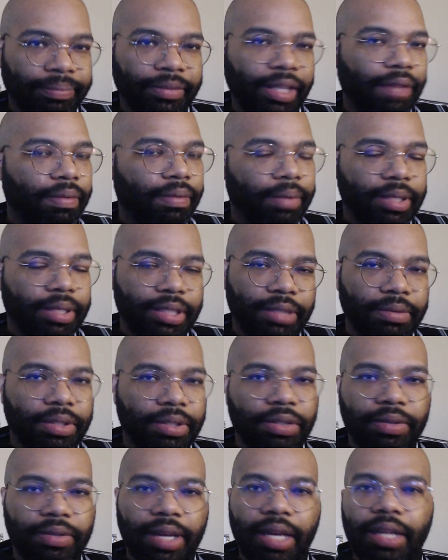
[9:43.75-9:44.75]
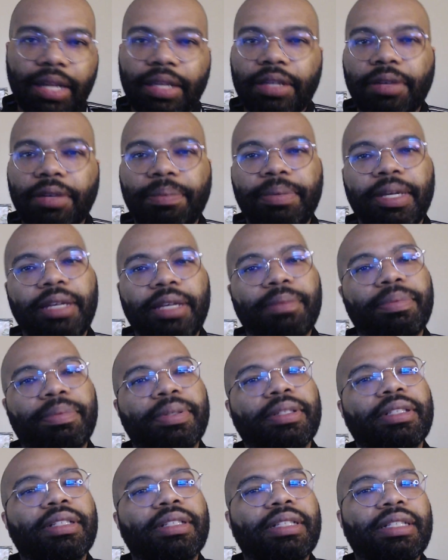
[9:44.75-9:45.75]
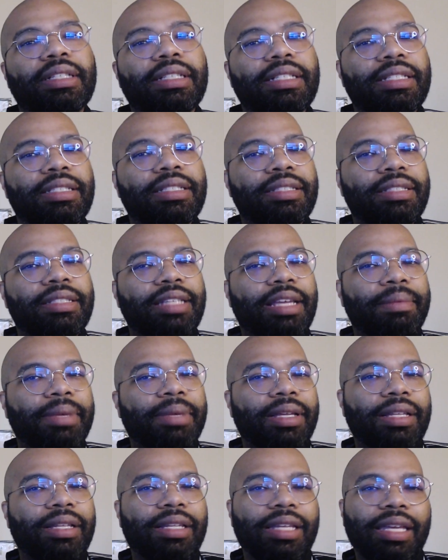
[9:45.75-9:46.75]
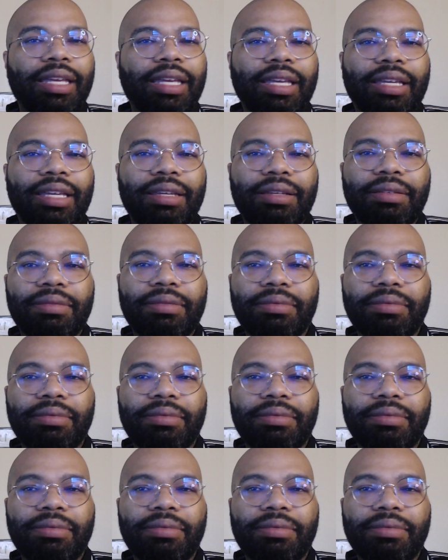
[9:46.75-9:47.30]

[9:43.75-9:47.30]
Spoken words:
even when she was trying to kill Pip, seemingly